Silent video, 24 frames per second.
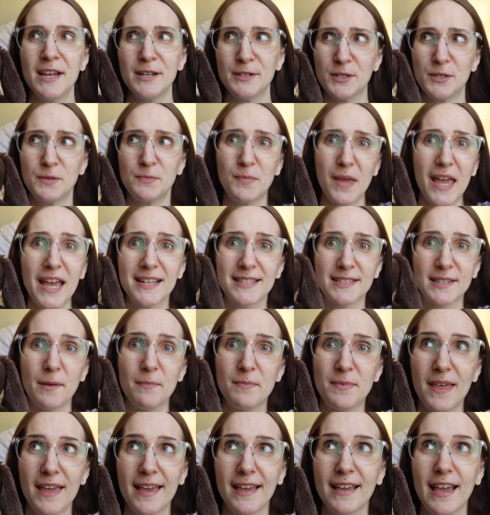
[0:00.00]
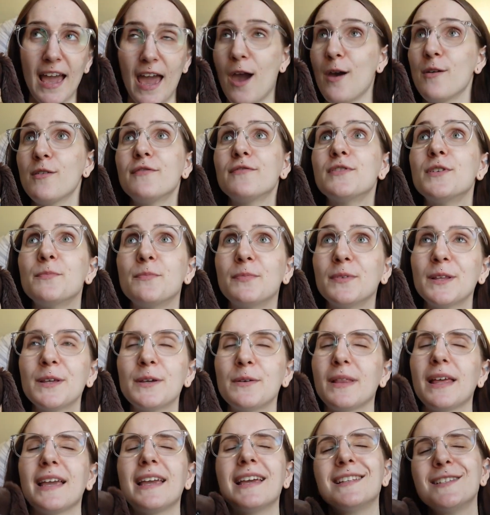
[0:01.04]
just picks something out of the blue.
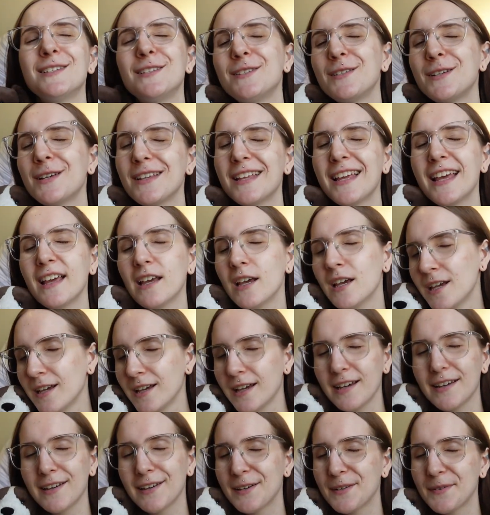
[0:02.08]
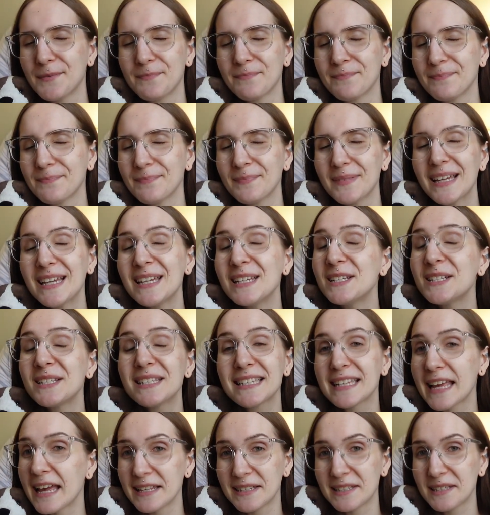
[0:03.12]
Like, it's just, he
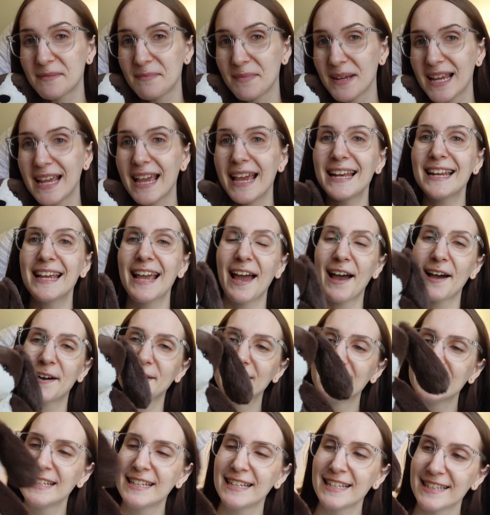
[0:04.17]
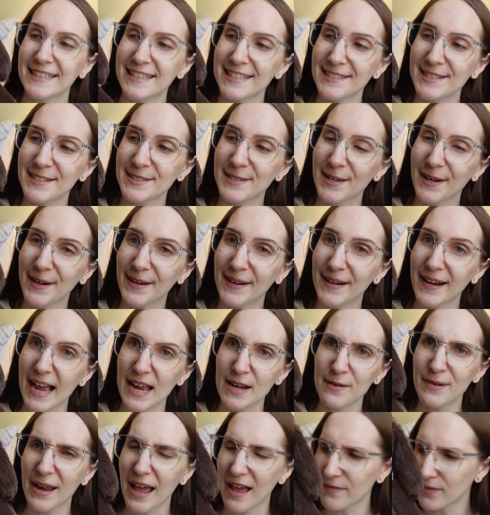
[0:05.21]
just gets me. Anyhow, this is her. I
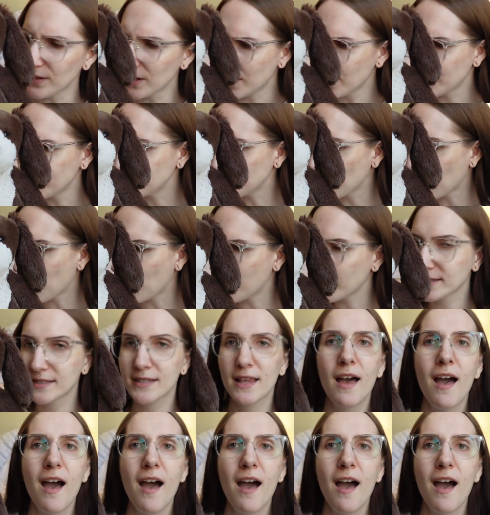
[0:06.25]
don't have a lot of dogs.